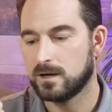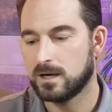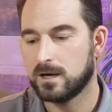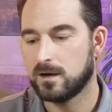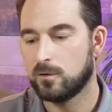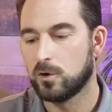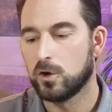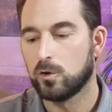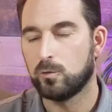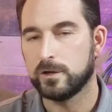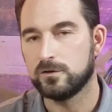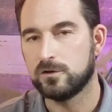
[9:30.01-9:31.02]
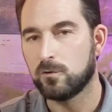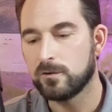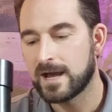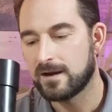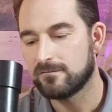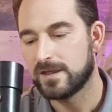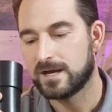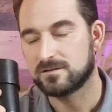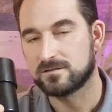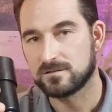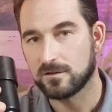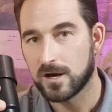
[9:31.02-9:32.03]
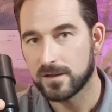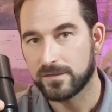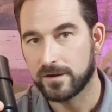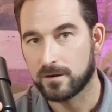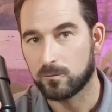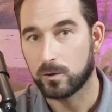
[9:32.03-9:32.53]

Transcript: Uh, when you don't have that slot there,